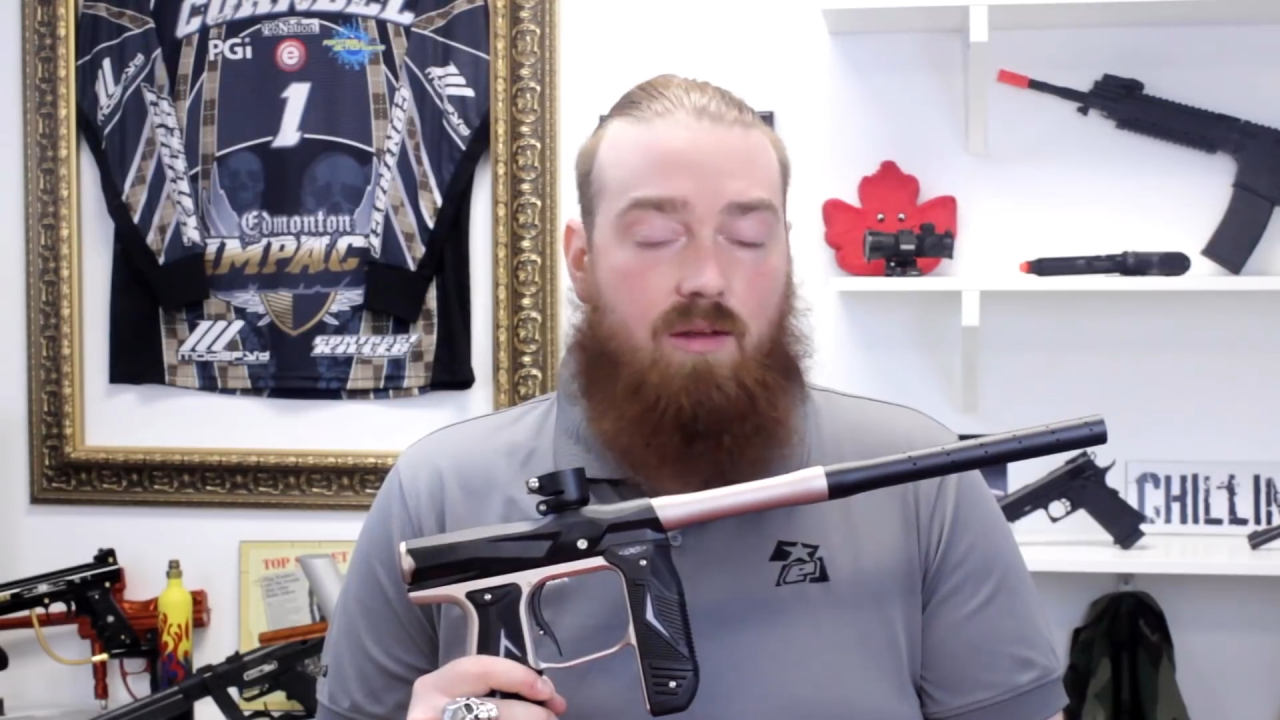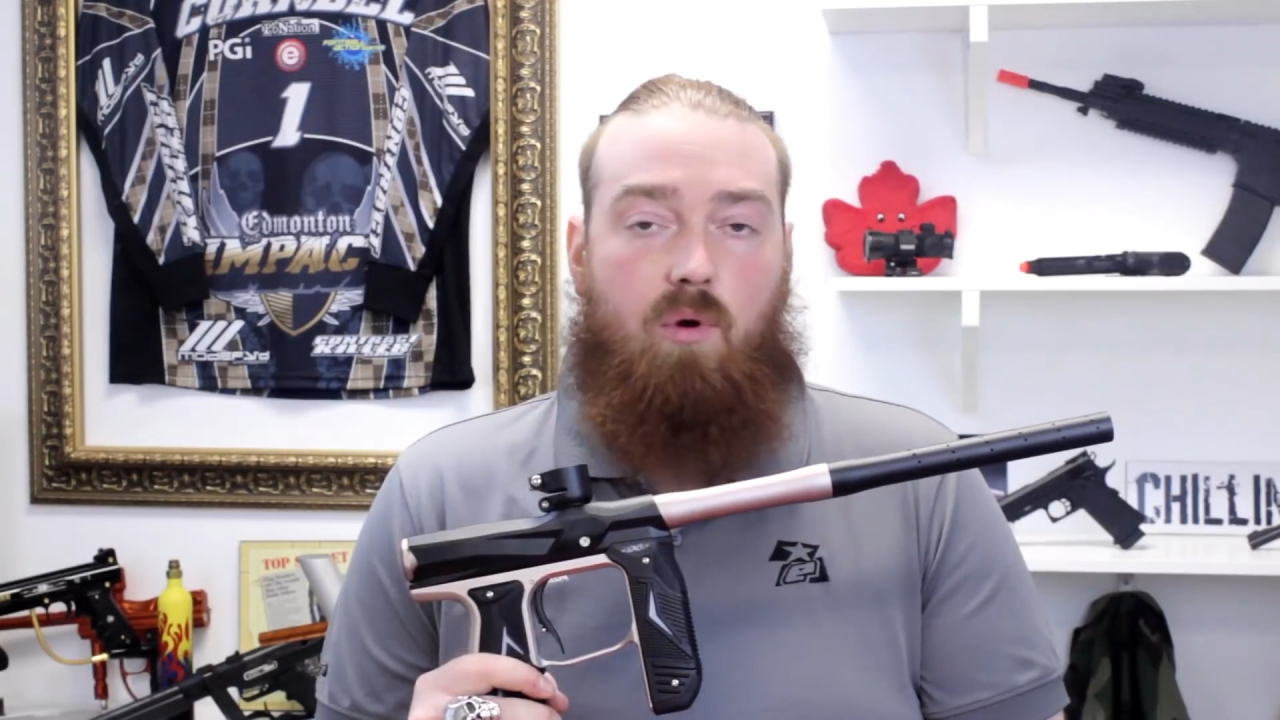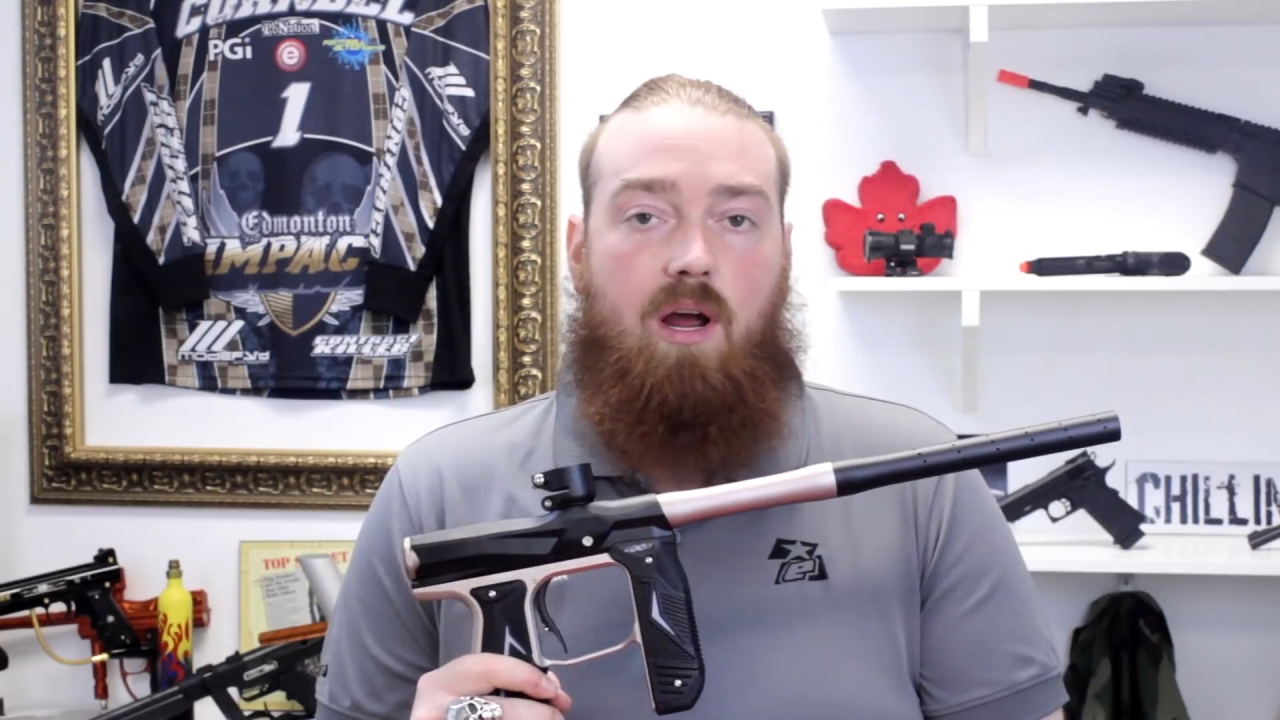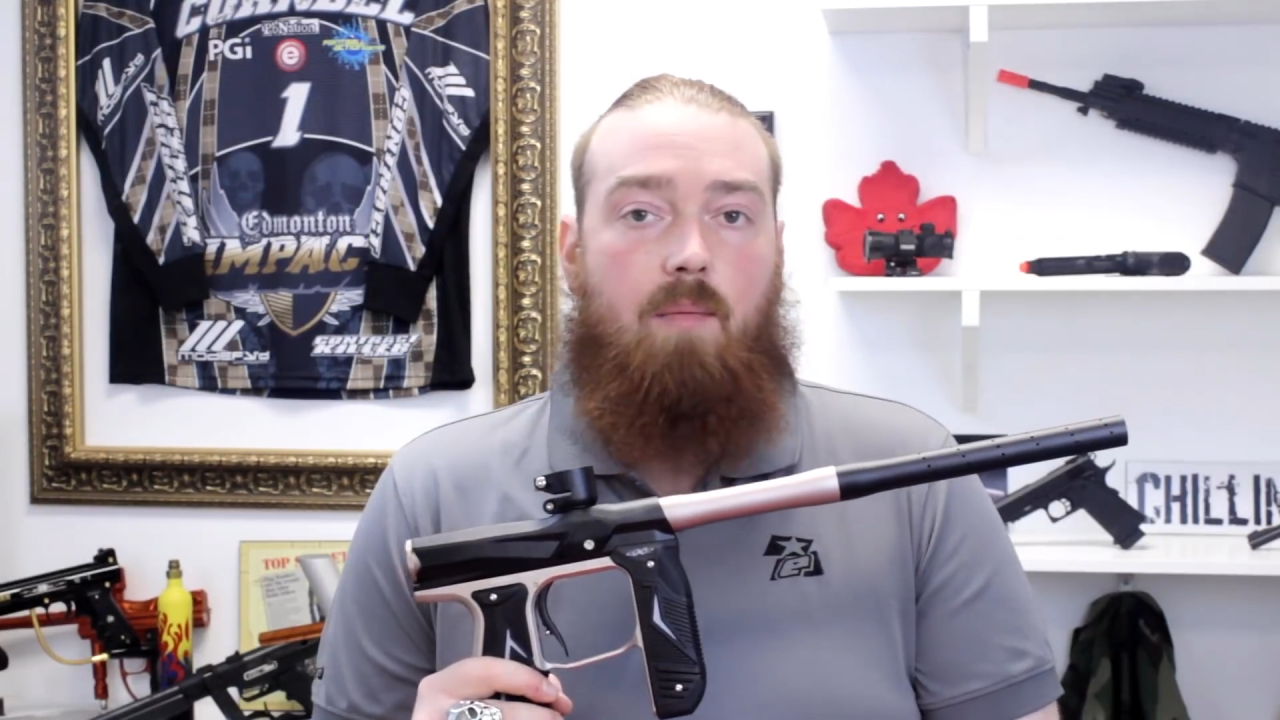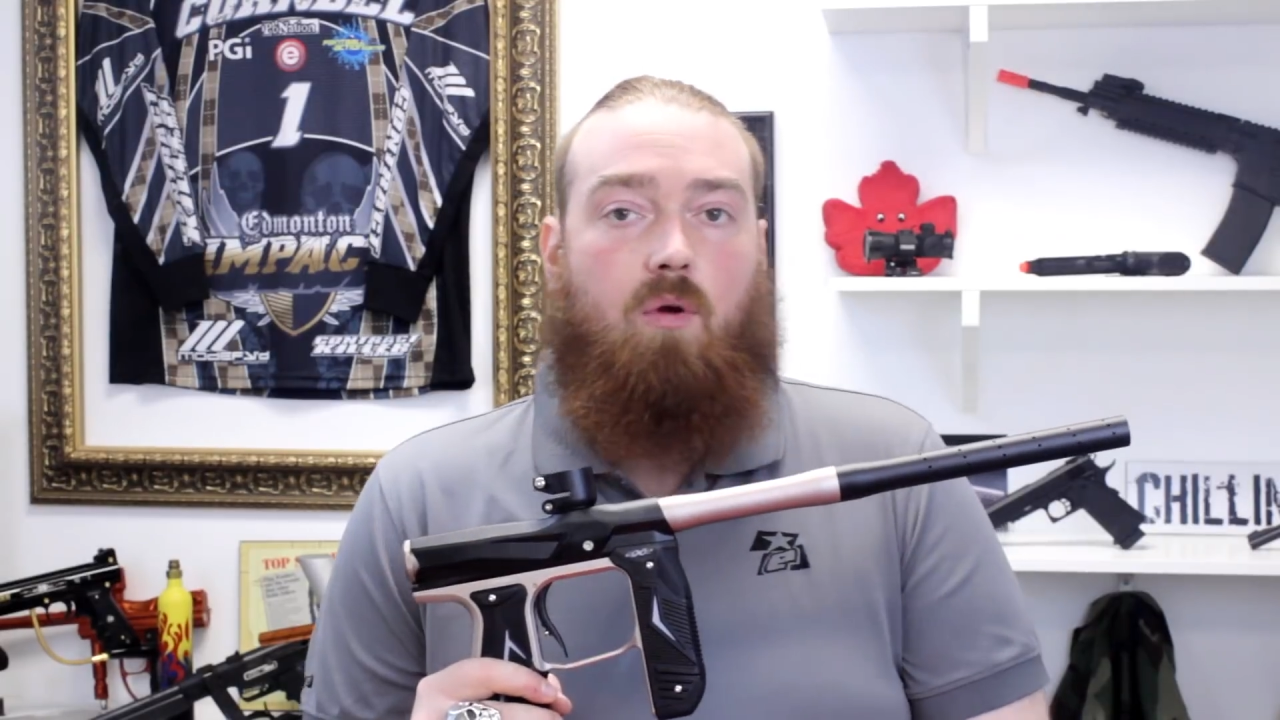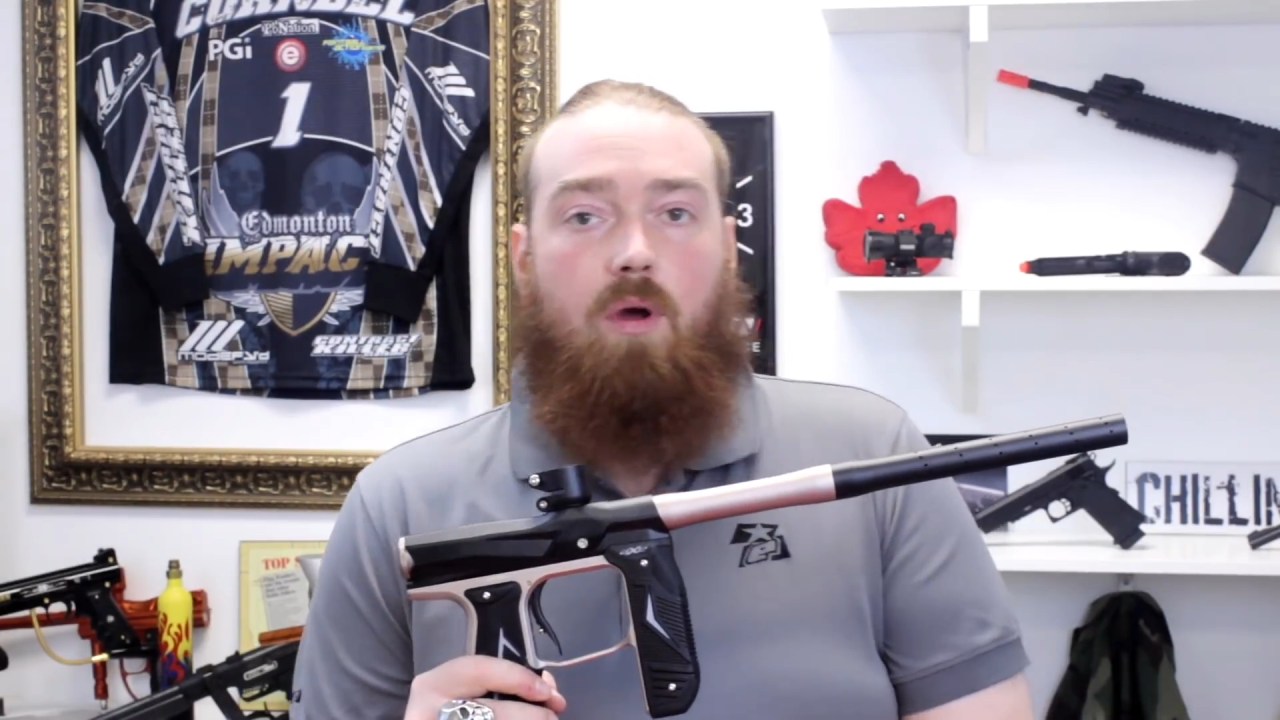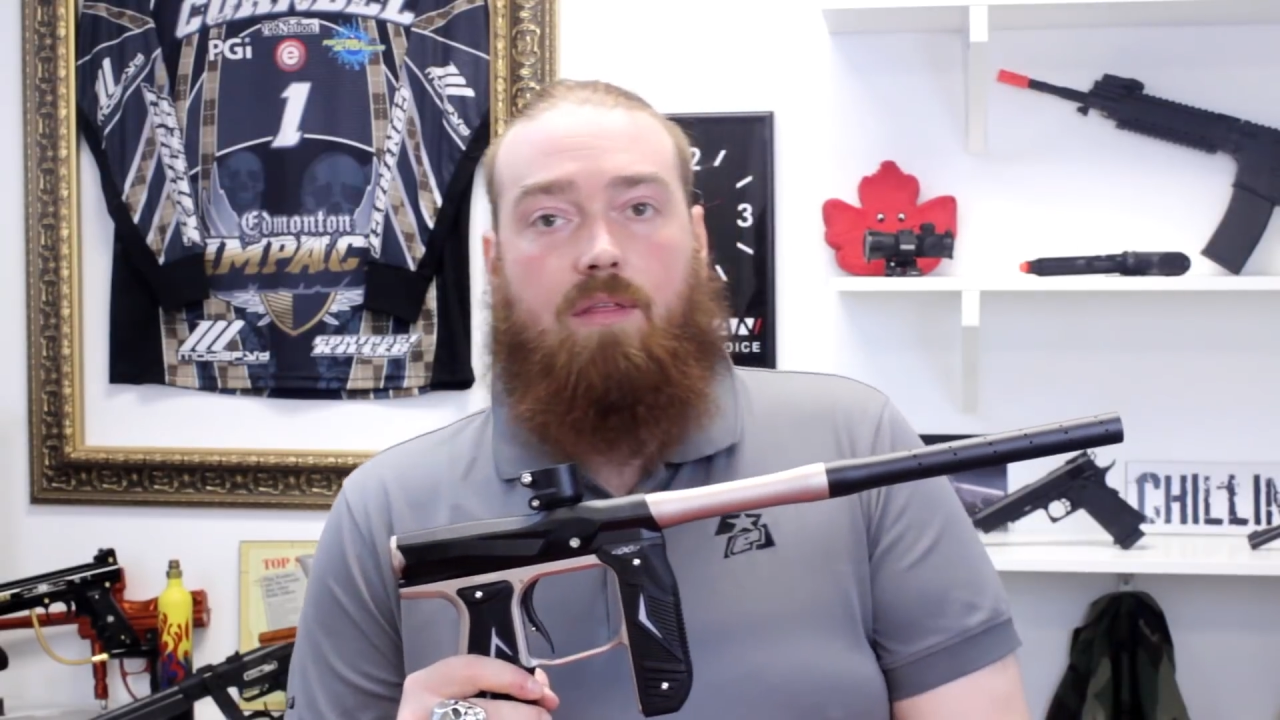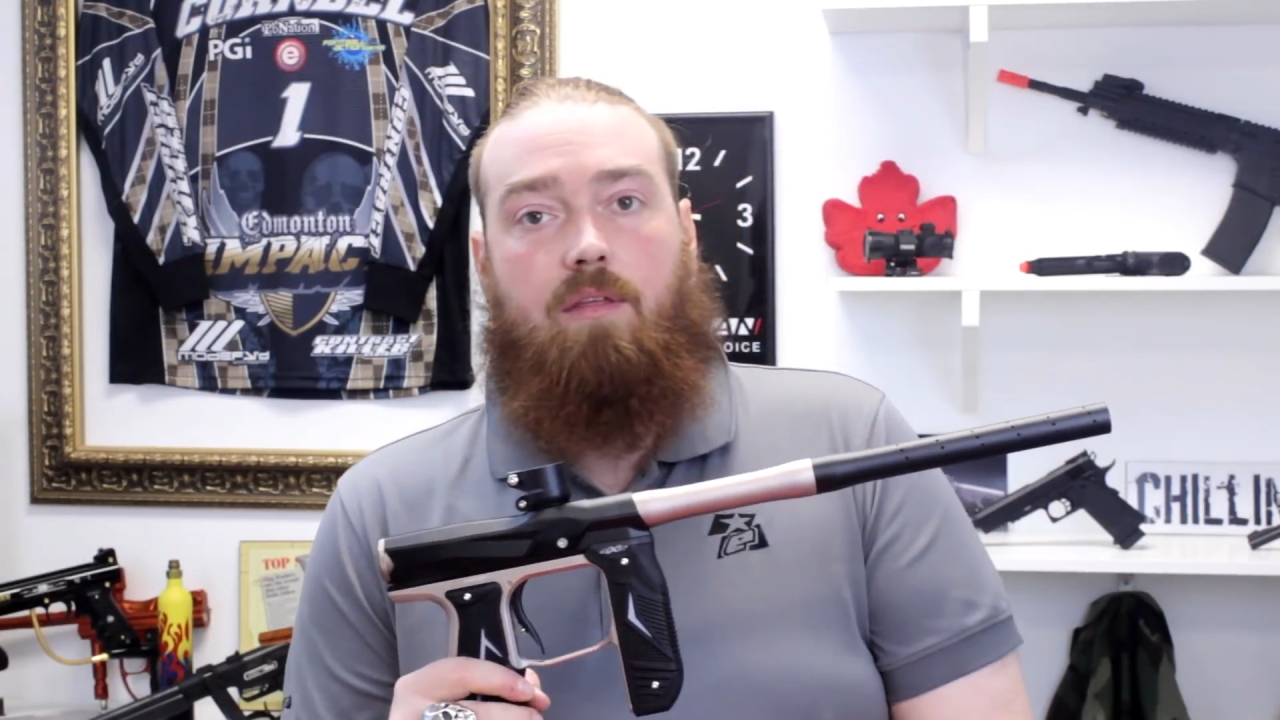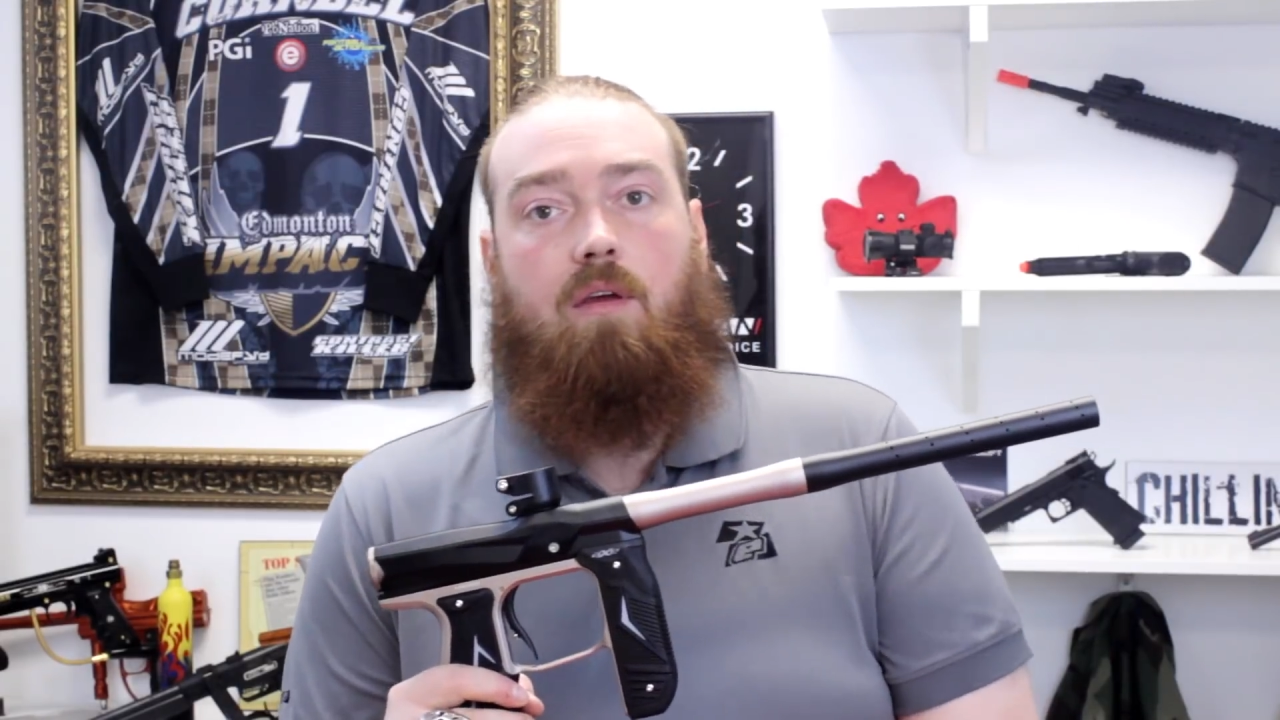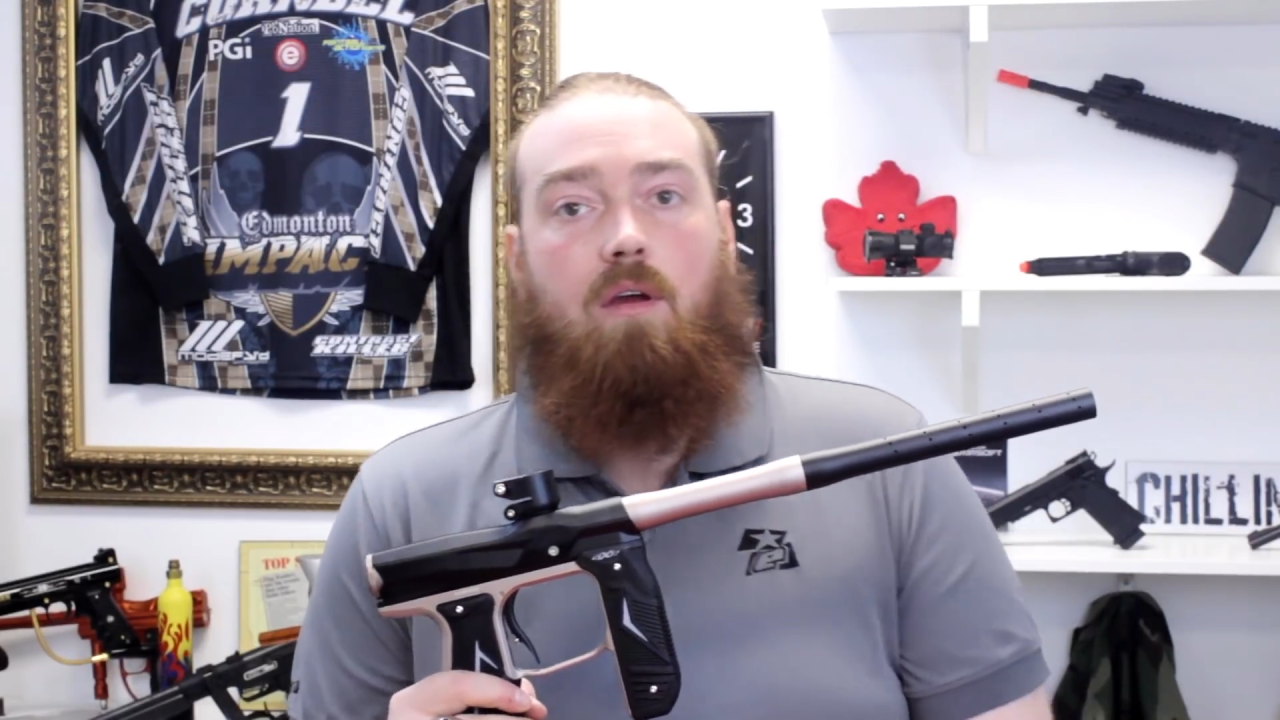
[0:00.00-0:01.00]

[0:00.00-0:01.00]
they were coming with